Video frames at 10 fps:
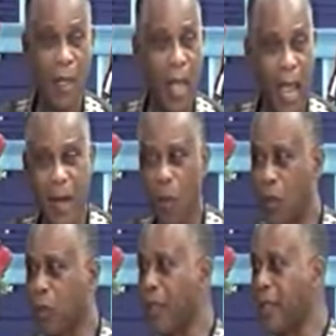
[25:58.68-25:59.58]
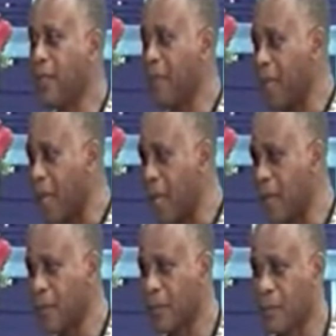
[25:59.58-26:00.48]
And I was with him there.
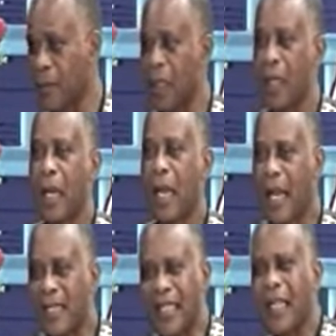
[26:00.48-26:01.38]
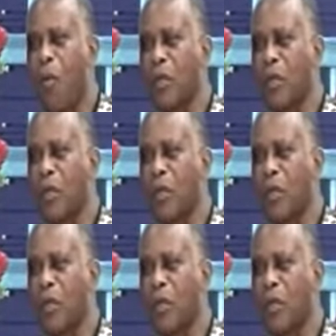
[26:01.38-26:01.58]
And that center was